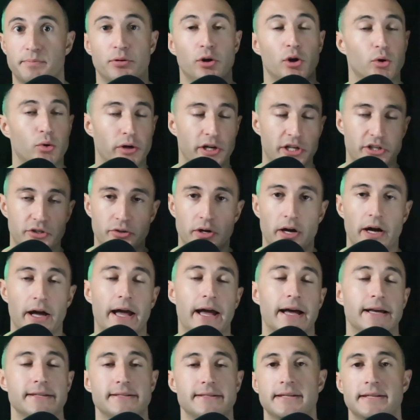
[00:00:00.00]
Pro Quick Draw
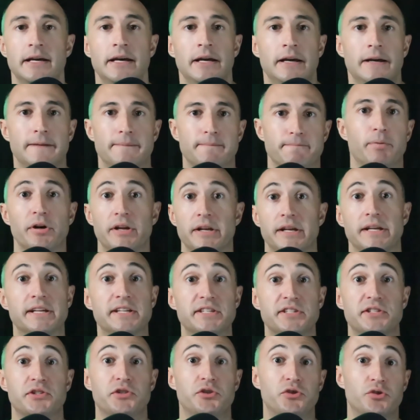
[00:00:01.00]
has, but it
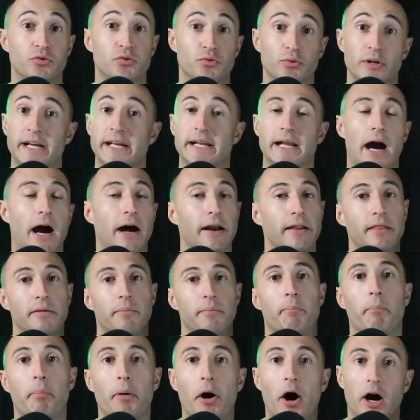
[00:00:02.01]
is great out of the
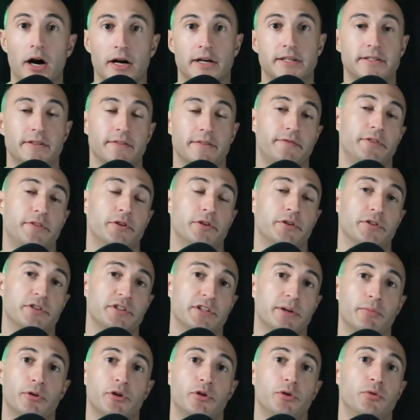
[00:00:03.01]
box if you're
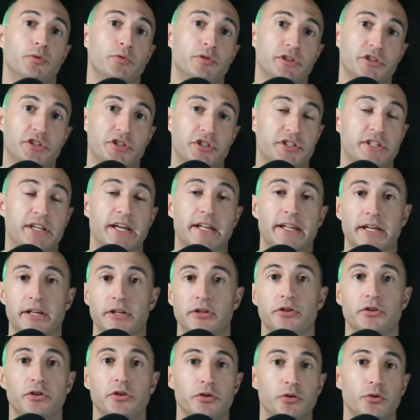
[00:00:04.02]
someone who is just
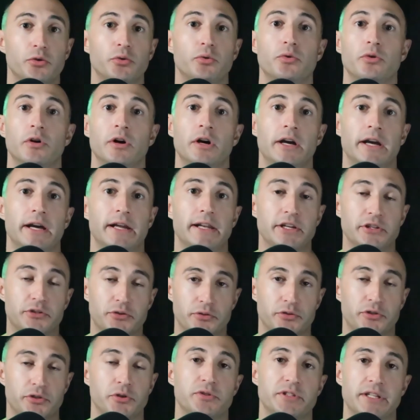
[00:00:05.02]
getting new and
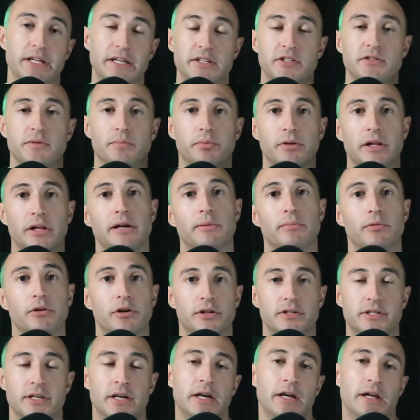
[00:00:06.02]
introduced into
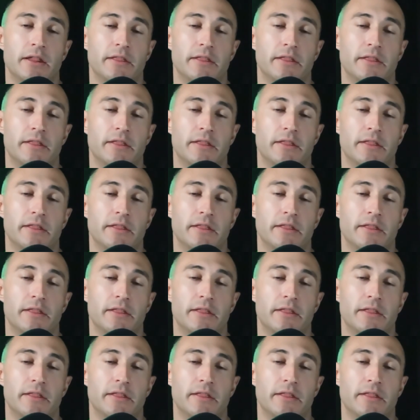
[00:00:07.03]
playbooks.